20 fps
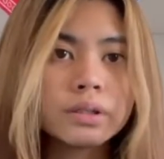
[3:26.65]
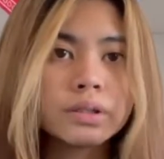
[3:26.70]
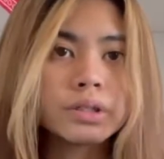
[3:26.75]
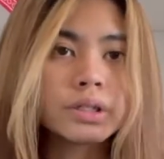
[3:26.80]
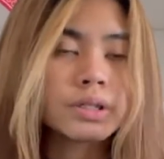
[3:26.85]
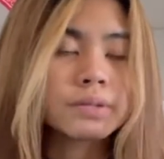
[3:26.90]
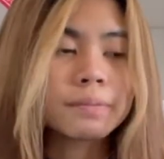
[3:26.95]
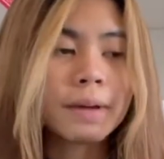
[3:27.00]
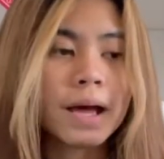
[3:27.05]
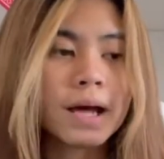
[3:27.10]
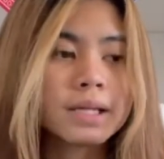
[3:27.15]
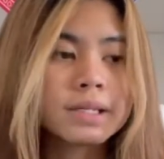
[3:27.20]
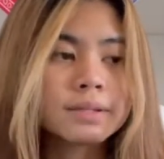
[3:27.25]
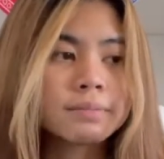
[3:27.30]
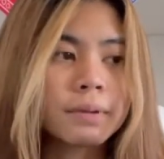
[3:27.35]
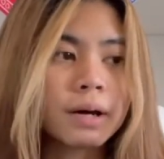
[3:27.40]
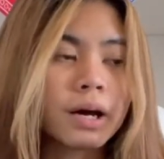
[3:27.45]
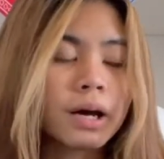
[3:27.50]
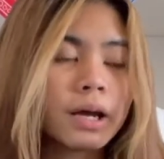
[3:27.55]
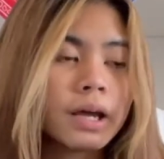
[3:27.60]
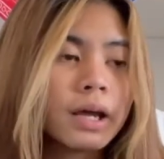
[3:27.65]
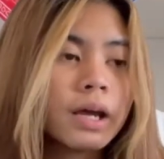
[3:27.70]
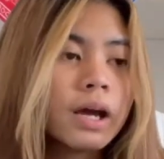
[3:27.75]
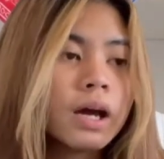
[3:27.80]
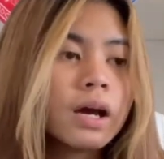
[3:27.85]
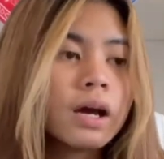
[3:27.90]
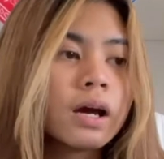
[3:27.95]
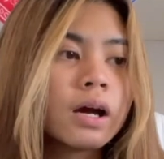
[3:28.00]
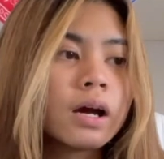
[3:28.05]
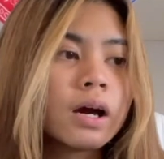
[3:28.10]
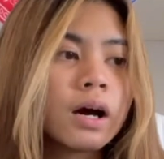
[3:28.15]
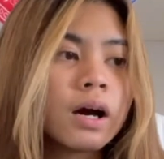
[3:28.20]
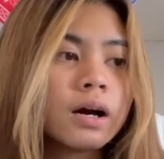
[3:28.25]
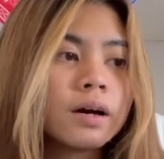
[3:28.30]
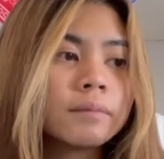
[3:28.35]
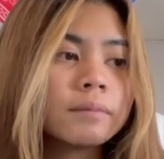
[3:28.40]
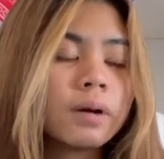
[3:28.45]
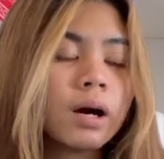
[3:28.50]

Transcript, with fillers: just pass by um,